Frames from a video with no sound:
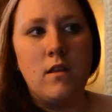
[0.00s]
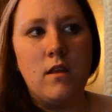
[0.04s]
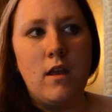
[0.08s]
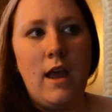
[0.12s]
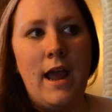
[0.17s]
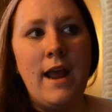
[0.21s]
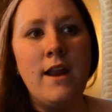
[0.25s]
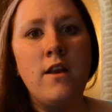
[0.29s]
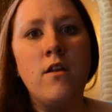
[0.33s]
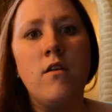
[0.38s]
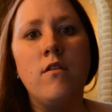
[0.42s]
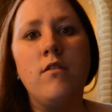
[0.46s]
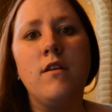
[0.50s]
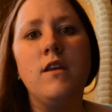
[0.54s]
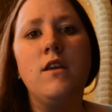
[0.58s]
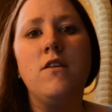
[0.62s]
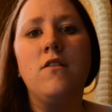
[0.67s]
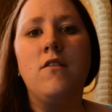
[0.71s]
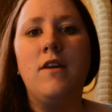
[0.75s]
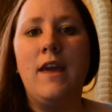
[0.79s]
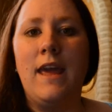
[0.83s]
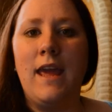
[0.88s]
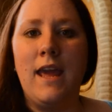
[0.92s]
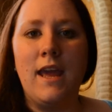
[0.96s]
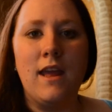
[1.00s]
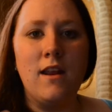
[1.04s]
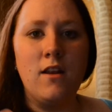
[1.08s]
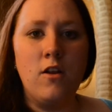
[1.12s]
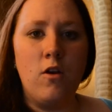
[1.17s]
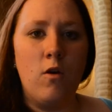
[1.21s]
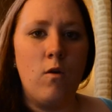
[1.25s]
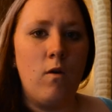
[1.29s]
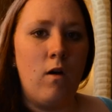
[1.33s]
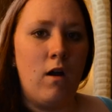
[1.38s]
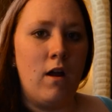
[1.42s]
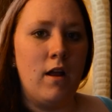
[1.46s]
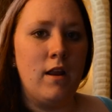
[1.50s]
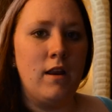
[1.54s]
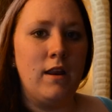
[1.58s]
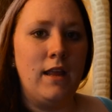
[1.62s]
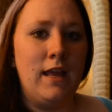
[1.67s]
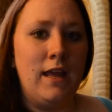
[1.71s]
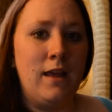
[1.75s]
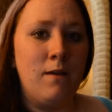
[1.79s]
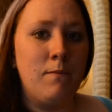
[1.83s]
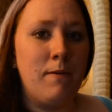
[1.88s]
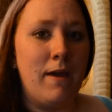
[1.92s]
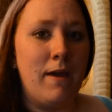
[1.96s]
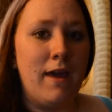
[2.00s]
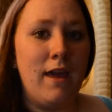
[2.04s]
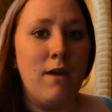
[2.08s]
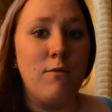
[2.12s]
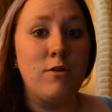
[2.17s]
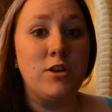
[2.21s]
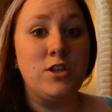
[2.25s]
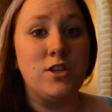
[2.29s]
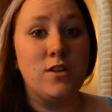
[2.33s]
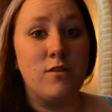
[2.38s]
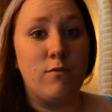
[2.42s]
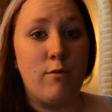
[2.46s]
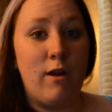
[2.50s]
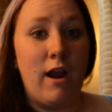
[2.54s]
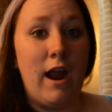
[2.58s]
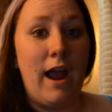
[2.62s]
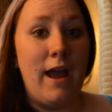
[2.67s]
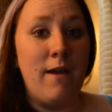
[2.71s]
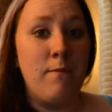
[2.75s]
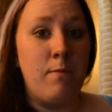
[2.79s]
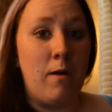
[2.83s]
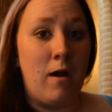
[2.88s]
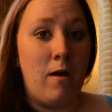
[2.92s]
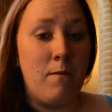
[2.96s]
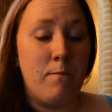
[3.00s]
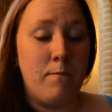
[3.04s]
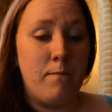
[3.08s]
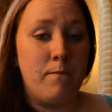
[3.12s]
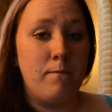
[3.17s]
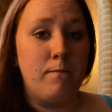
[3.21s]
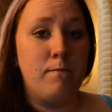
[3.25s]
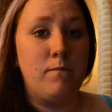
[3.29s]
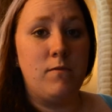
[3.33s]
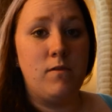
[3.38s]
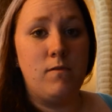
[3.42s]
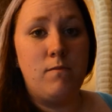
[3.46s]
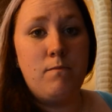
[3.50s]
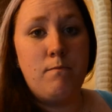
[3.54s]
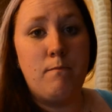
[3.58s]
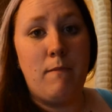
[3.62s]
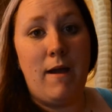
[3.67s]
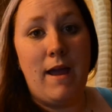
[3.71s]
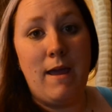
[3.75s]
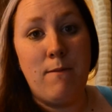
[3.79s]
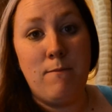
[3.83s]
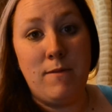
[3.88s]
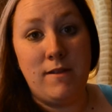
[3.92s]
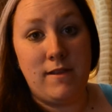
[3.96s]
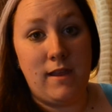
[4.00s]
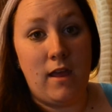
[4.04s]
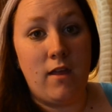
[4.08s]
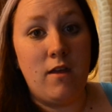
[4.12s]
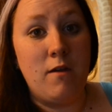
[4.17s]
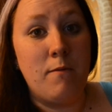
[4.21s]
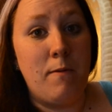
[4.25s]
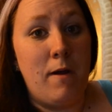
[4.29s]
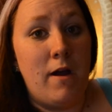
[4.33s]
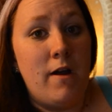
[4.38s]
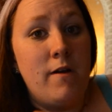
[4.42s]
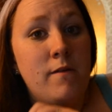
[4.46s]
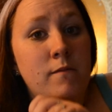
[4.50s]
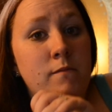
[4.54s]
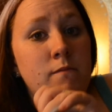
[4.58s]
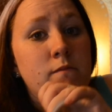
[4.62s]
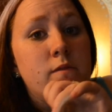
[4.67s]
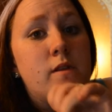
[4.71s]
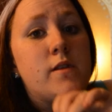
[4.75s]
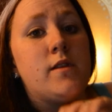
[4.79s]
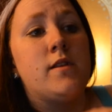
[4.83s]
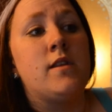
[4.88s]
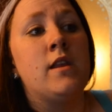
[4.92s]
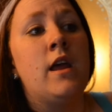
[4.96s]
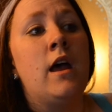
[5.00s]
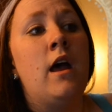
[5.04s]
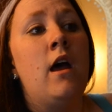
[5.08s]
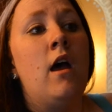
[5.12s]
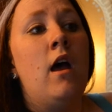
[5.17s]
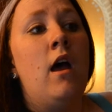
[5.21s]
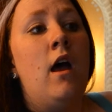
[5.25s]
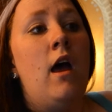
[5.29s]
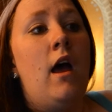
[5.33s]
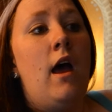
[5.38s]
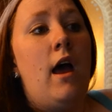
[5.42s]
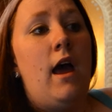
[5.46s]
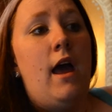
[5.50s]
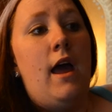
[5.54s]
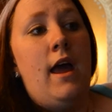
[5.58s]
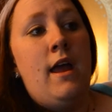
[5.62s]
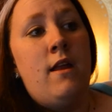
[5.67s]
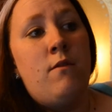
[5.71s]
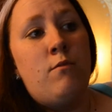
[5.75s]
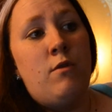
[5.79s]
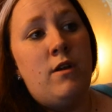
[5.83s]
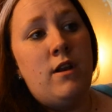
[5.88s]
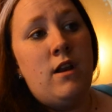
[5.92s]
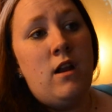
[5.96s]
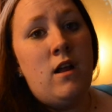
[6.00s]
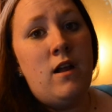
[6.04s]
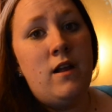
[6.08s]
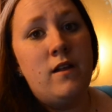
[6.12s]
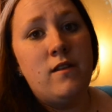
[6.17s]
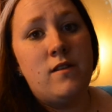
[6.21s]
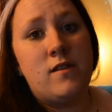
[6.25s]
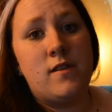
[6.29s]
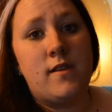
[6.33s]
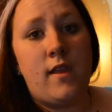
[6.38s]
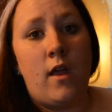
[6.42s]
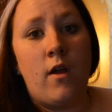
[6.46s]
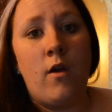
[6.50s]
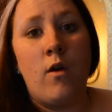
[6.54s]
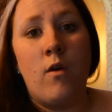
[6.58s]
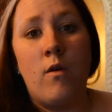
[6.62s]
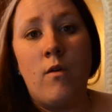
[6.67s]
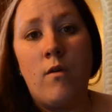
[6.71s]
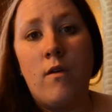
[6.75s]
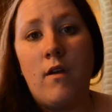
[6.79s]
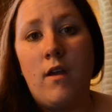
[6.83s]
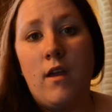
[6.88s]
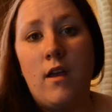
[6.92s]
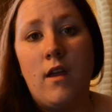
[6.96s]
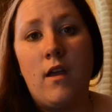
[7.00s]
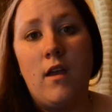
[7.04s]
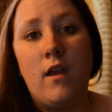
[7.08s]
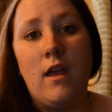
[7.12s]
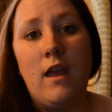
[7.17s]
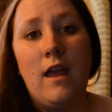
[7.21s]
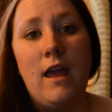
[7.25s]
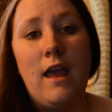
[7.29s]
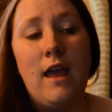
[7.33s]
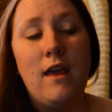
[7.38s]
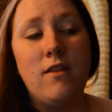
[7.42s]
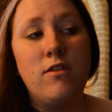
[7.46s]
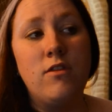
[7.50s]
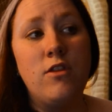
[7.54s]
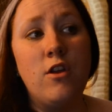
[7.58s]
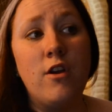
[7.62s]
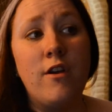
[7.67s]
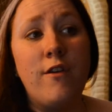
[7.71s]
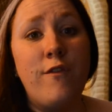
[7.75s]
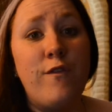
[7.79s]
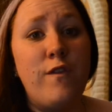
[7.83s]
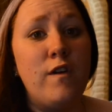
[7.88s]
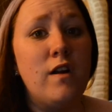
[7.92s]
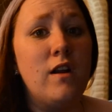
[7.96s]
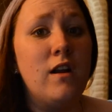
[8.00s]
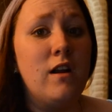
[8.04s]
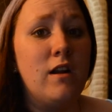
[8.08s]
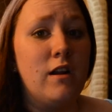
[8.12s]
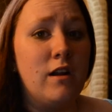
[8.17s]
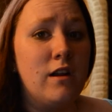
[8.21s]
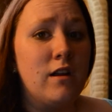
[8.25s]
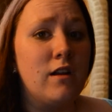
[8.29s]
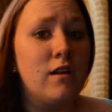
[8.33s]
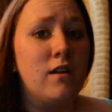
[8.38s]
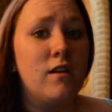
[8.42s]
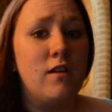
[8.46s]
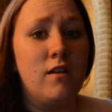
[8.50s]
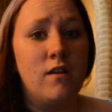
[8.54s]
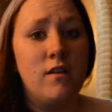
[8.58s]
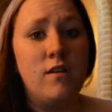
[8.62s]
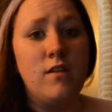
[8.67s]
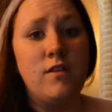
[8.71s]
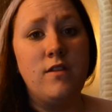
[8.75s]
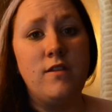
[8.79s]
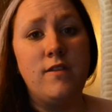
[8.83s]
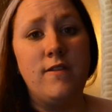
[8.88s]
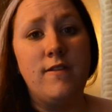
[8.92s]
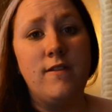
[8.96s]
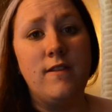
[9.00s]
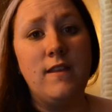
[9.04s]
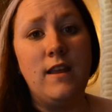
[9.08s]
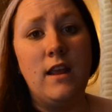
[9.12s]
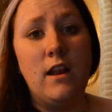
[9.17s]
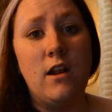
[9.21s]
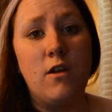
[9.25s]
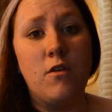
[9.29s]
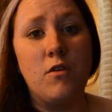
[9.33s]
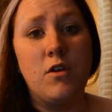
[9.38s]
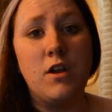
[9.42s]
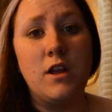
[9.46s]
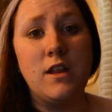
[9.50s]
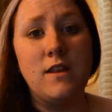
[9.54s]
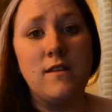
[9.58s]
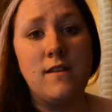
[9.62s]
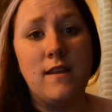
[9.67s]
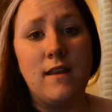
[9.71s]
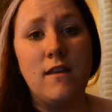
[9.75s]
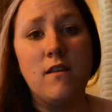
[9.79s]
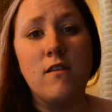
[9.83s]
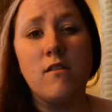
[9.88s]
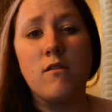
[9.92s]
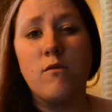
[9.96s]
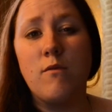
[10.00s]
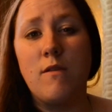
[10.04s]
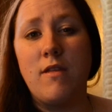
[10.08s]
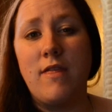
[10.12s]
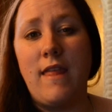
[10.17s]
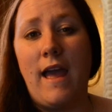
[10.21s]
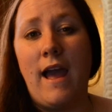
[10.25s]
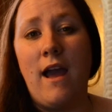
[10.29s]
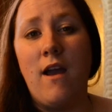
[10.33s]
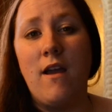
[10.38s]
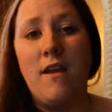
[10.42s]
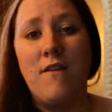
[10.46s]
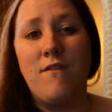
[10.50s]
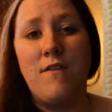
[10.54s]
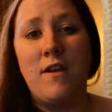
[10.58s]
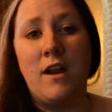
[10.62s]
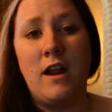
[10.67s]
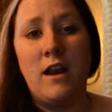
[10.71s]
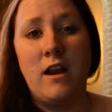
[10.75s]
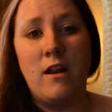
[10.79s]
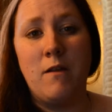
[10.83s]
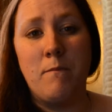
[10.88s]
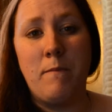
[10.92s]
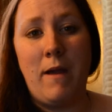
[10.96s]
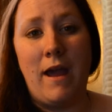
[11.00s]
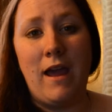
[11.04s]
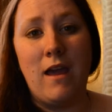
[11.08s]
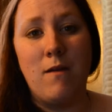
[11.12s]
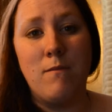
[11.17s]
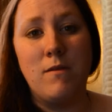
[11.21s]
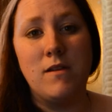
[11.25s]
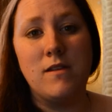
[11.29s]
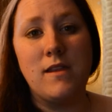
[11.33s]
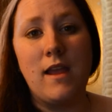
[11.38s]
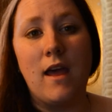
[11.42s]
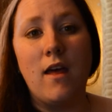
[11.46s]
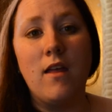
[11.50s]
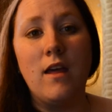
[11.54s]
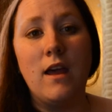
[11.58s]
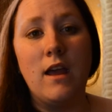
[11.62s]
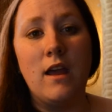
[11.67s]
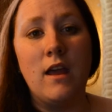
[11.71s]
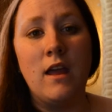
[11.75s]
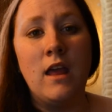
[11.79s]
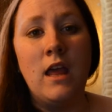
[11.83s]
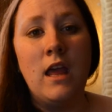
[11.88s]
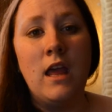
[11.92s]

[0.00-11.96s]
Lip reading: I know that you can go on eBay, which is where I bought my Medela pumps and whatnot, so look for, you know, good deals with that if you're going to buy a Medela.